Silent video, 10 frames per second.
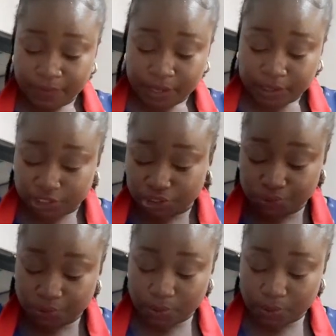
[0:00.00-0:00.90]
Just
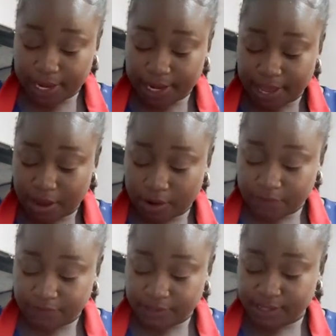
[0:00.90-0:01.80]
doing 1 layer
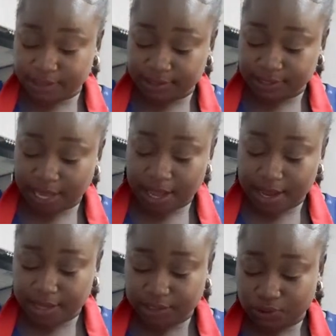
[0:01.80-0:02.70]
of this.
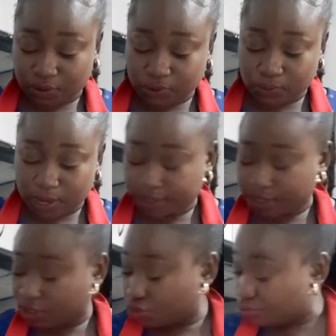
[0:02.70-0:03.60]
I don't want
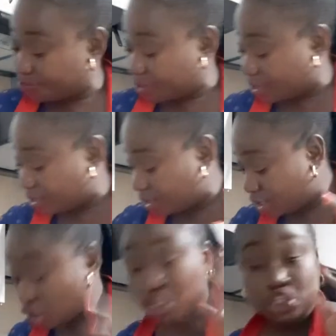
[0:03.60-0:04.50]
it to be
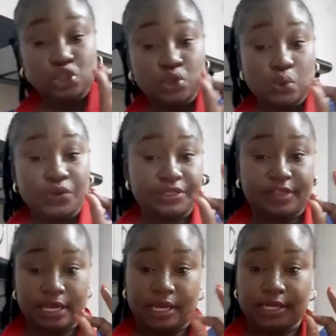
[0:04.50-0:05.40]
too
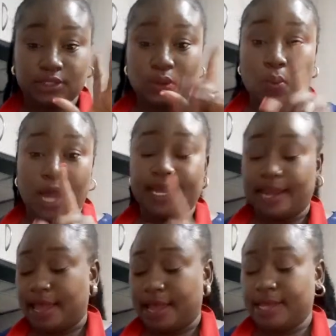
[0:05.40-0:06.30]
thick. So 1
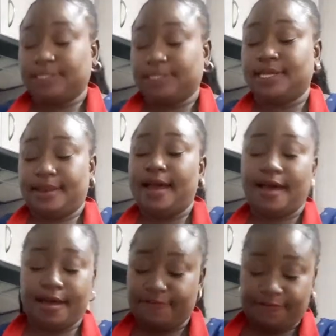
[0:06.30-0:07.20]
layer is
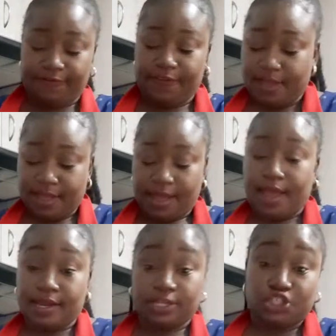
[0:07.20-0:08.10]
enough.
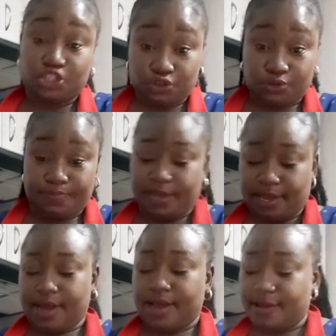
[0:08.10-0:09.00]
And it should be
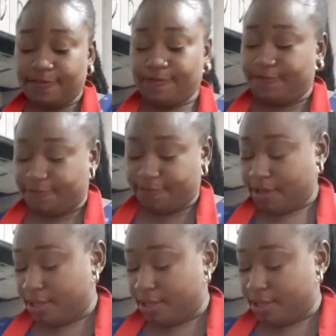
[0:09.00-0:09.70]
enough.